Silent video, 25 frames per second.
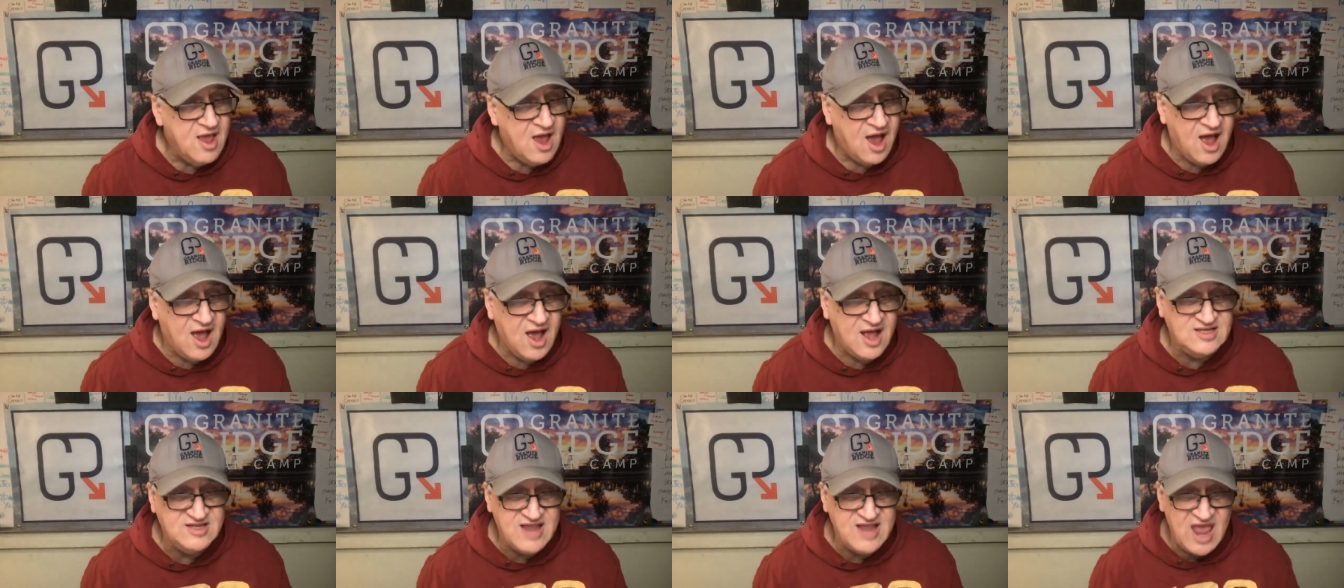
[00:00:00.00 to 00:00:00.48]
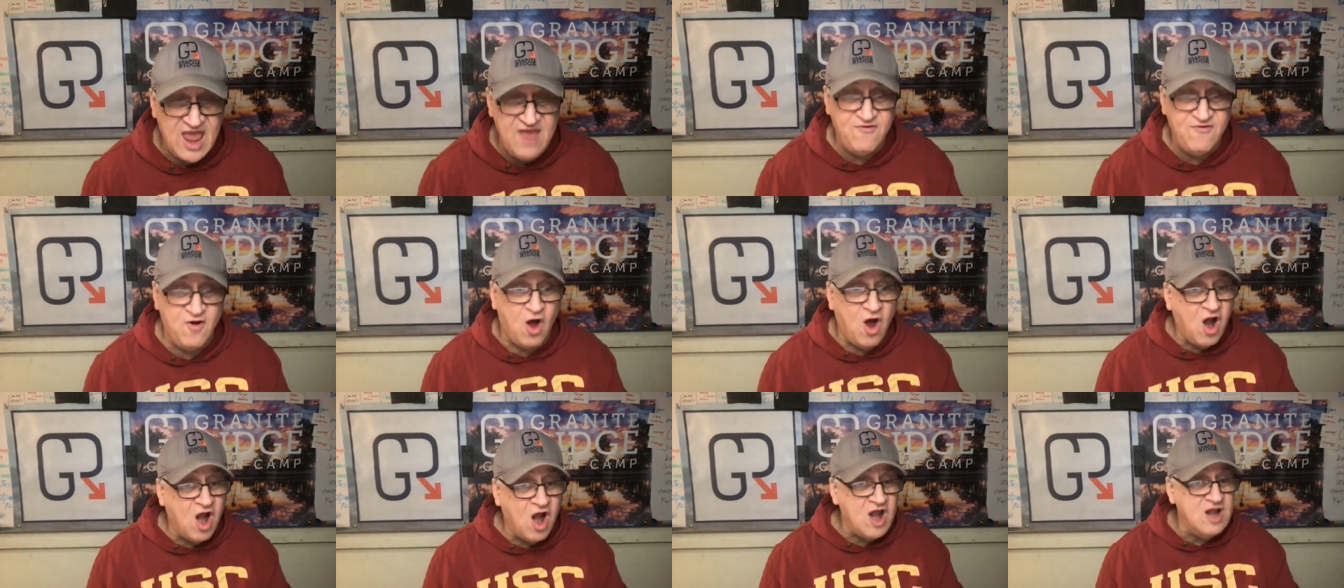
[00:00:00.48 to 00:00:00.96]
Uh,
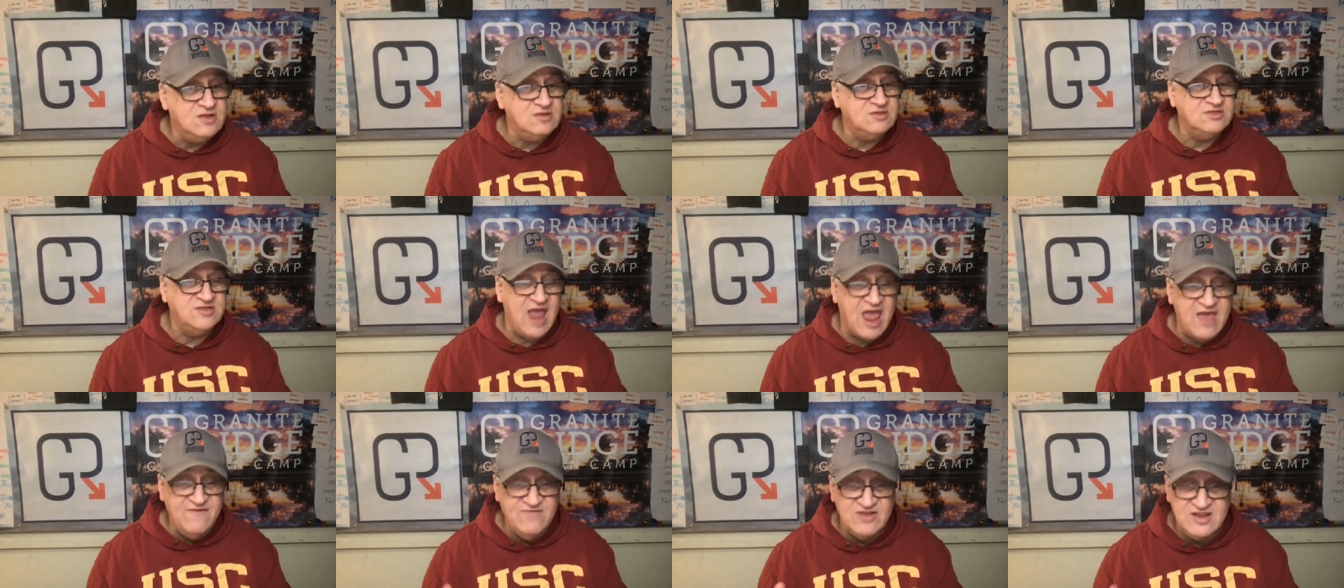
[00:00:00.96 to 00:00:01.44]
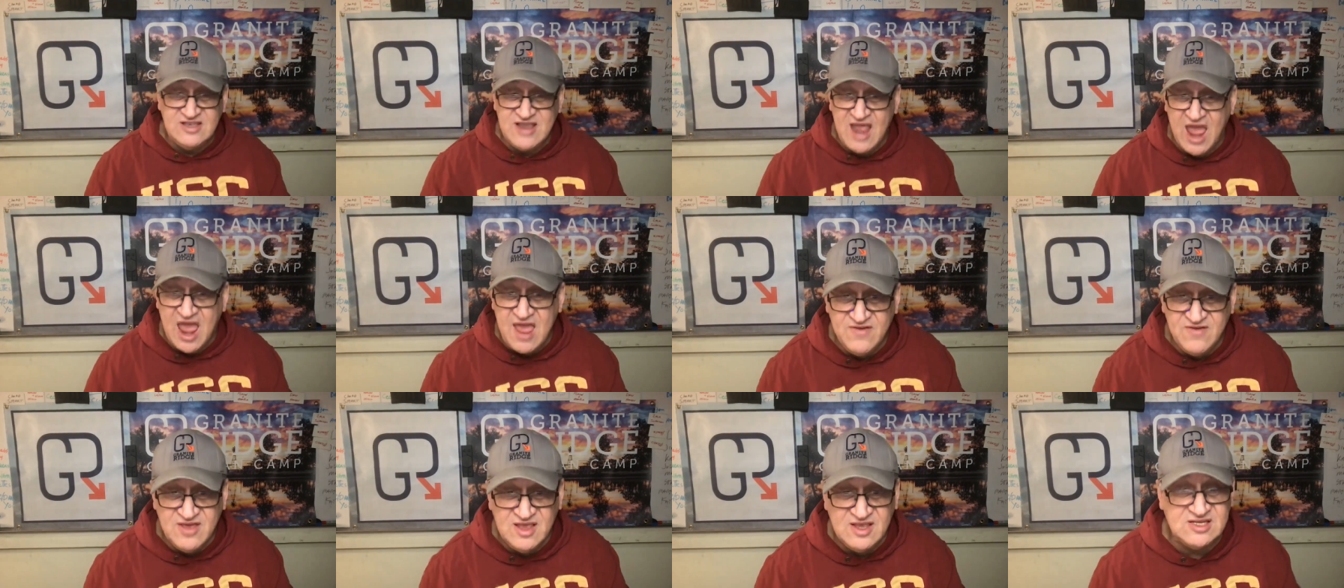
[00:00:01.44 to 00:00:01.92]
Dave Hart, David
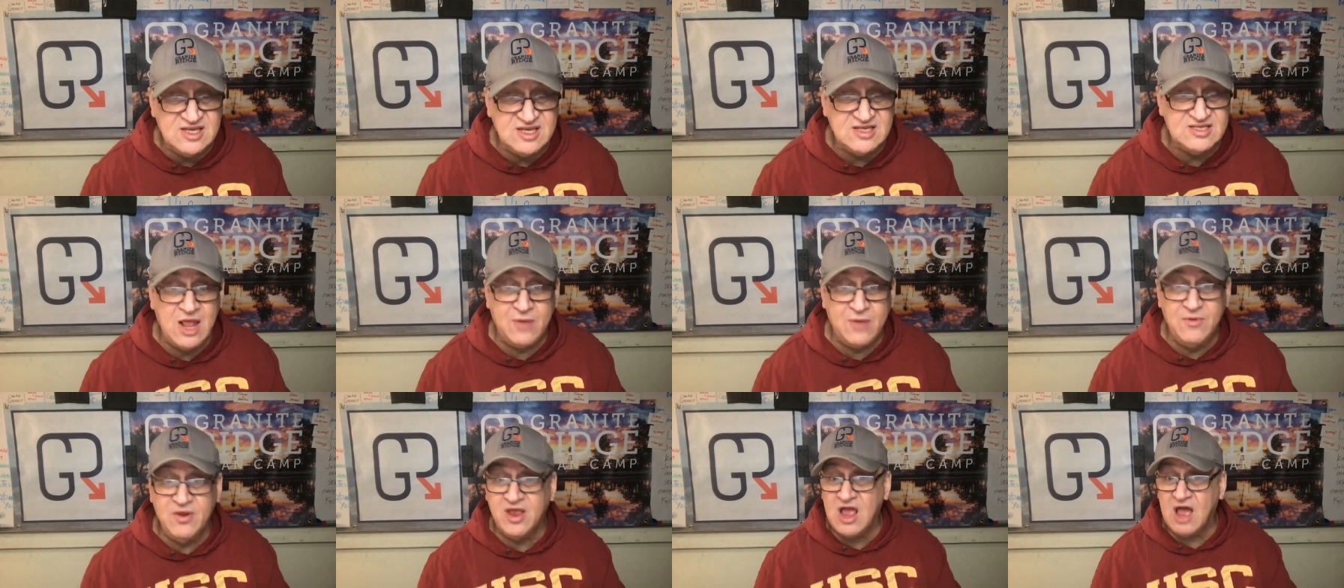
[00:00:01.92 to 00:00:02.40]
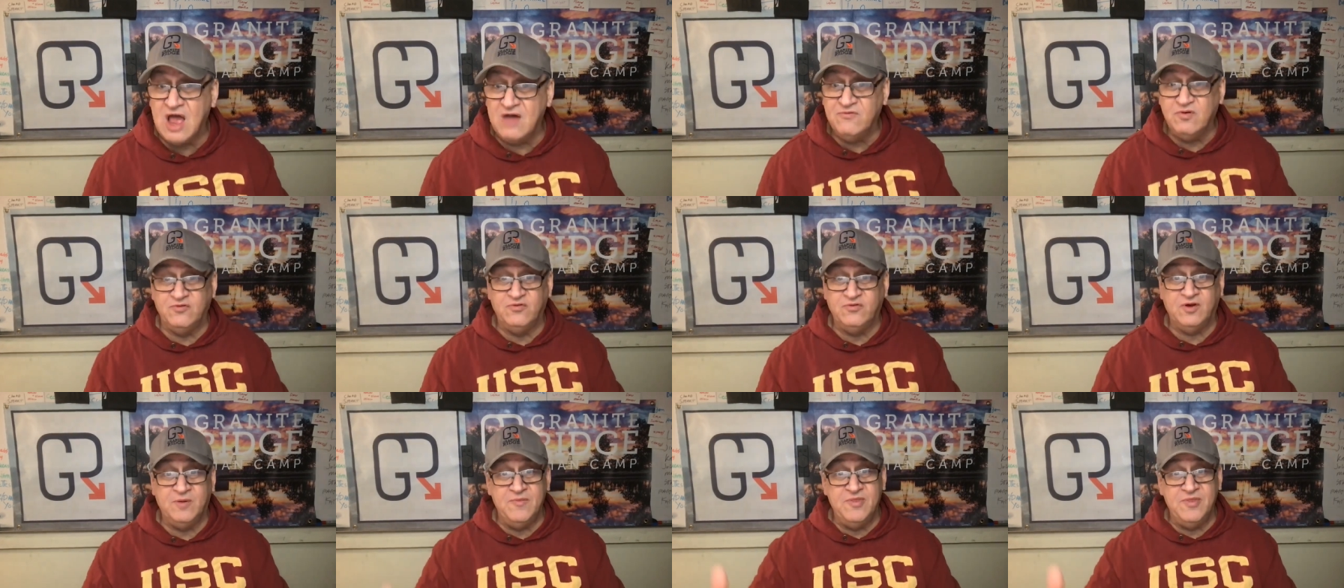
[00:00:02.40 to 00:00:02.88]
Davies, as they
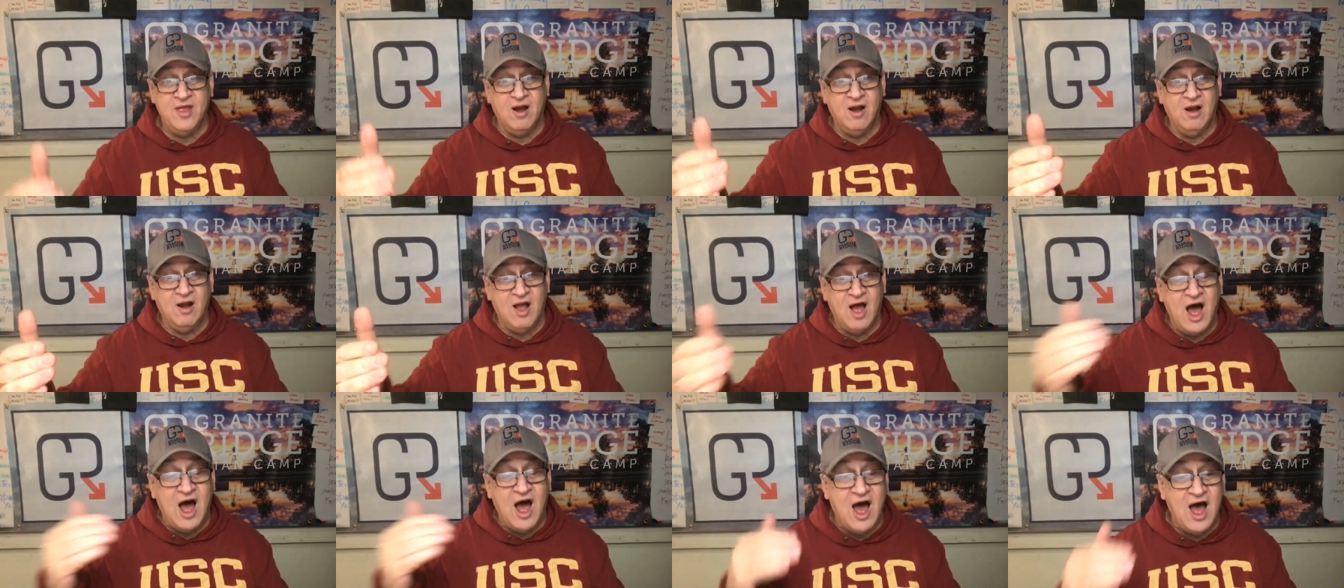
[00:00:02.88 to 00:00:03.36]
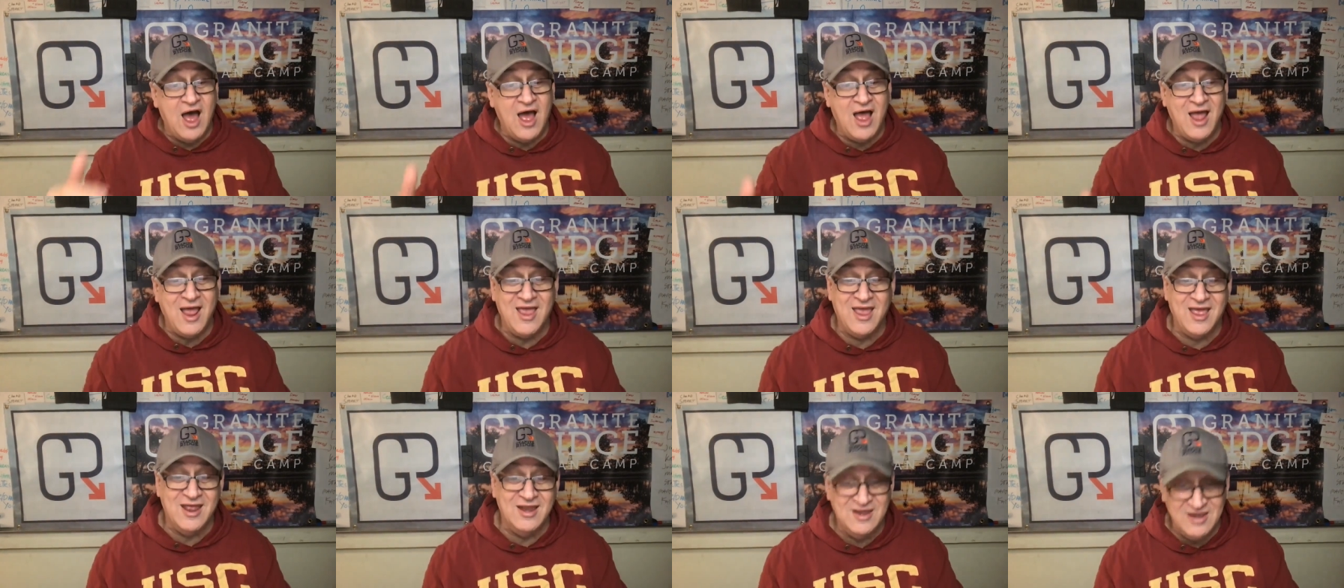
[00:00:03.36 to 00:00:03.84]
recover from their
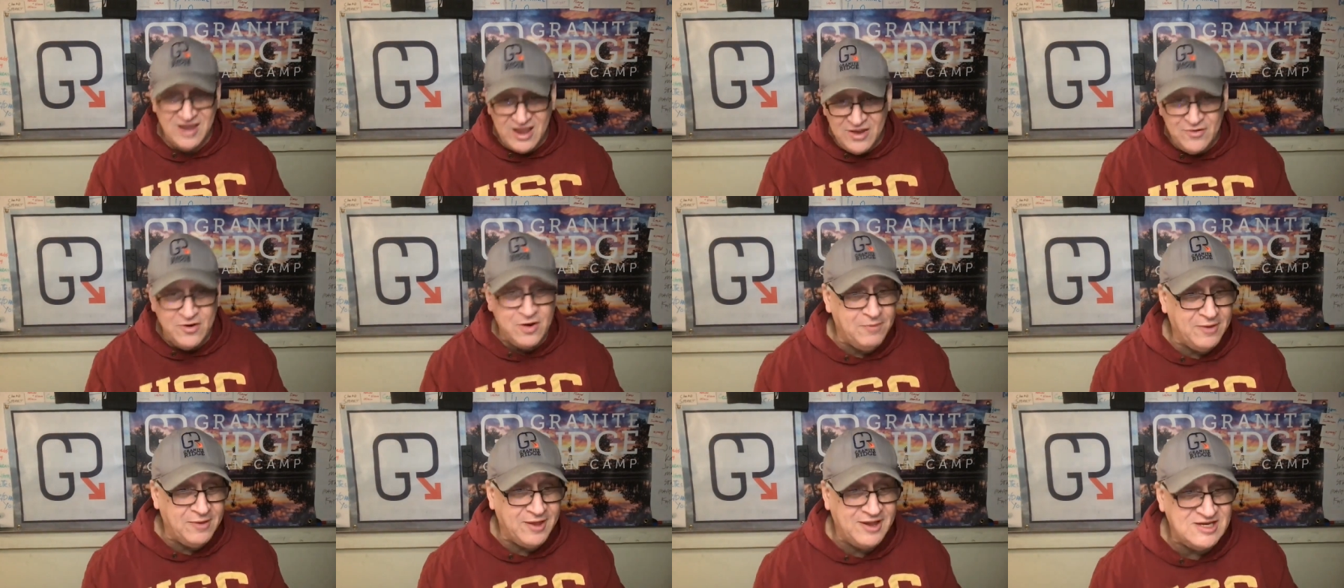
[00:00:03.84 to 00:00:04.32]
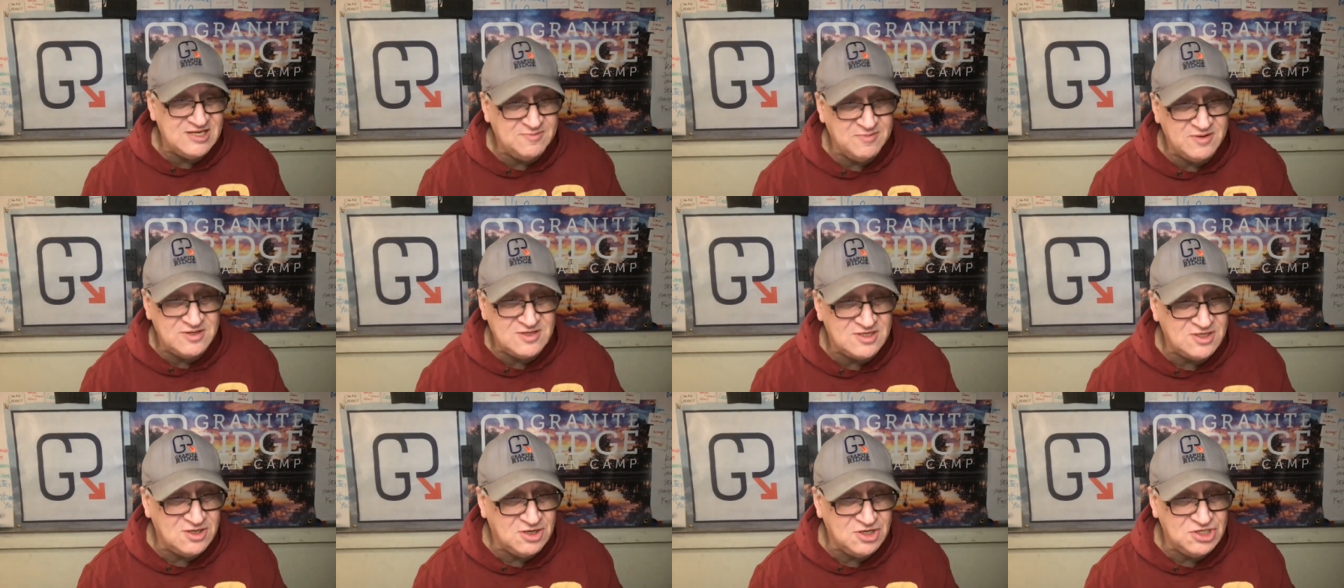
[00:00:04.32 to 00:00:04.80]
eye and knee
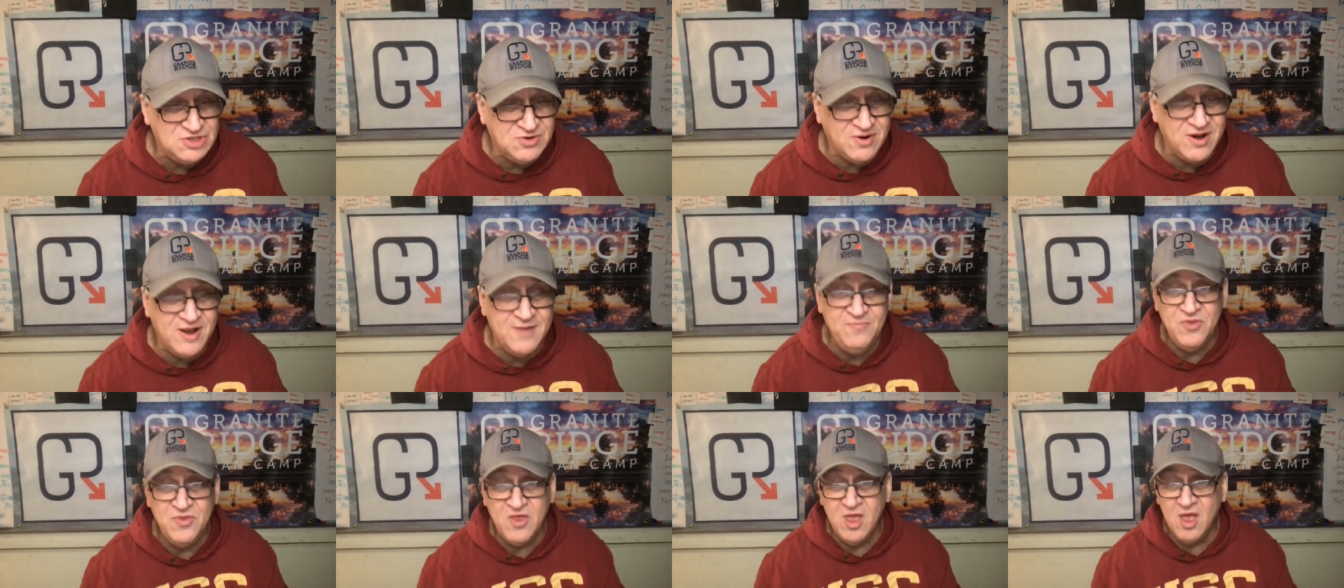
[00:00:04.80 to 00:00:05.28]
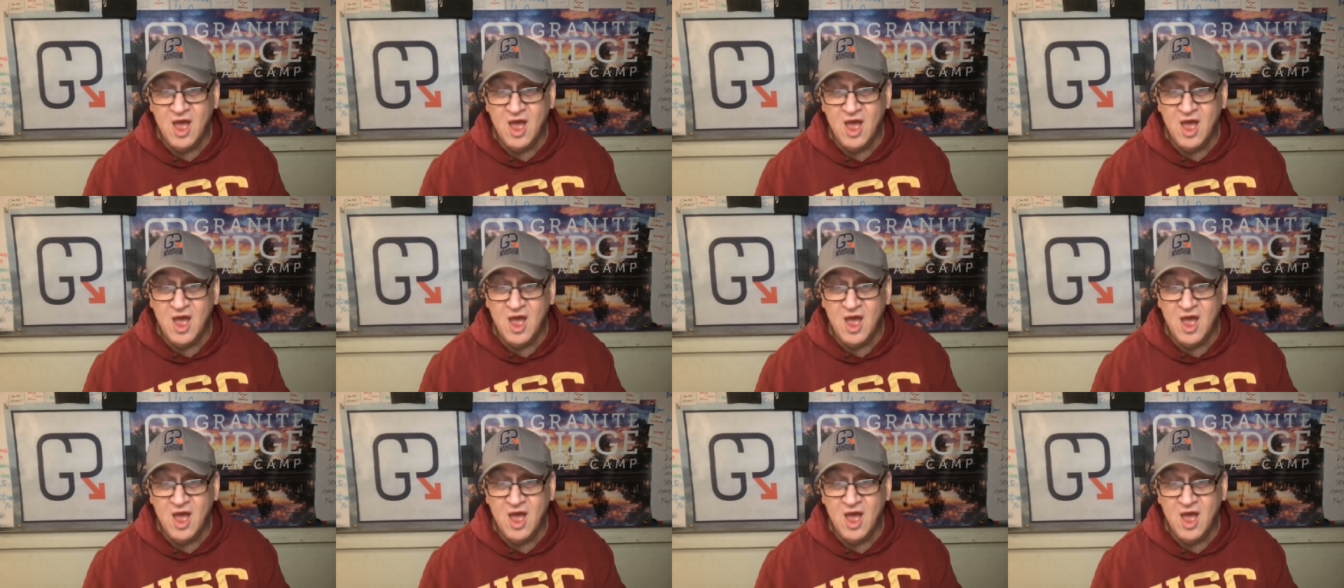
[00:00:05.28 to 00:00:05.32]
replacement surgery.